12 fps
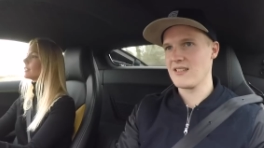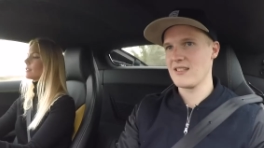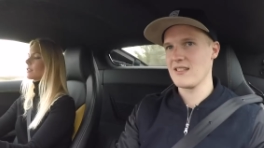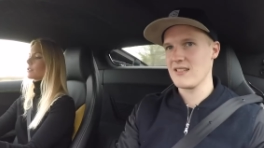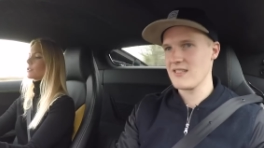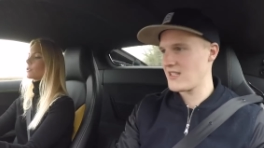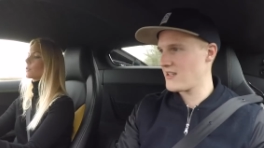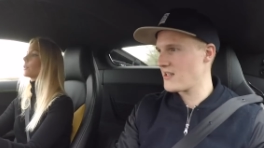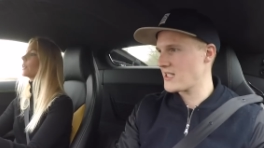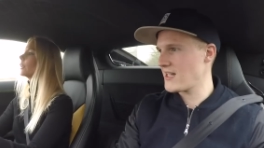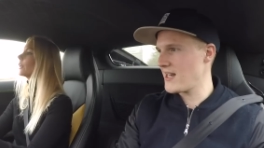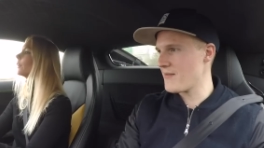you're stuck. So
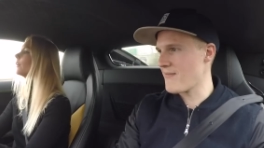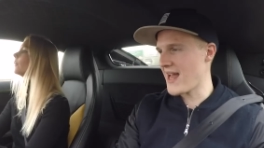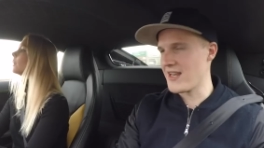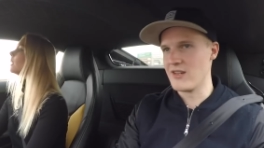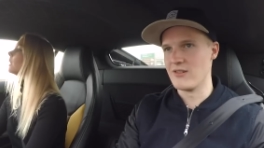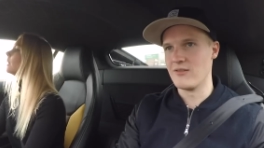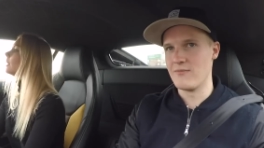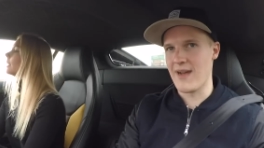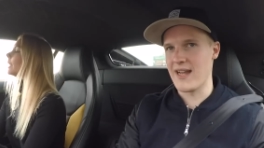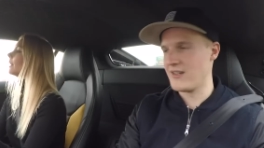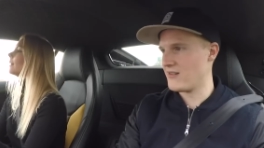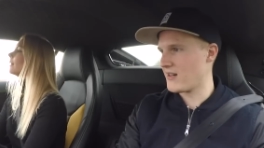you're still in manual,
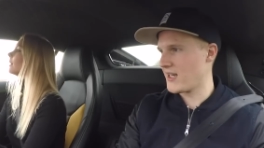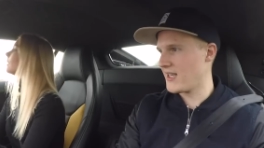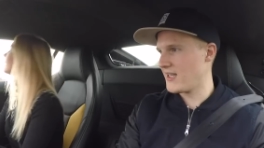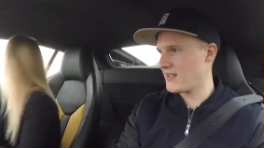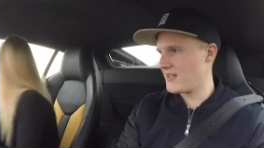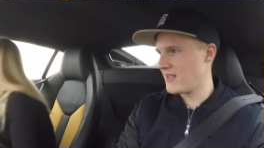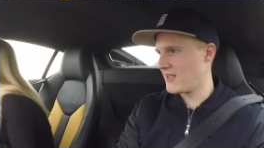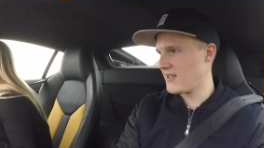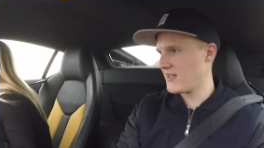manual gear. Yeah.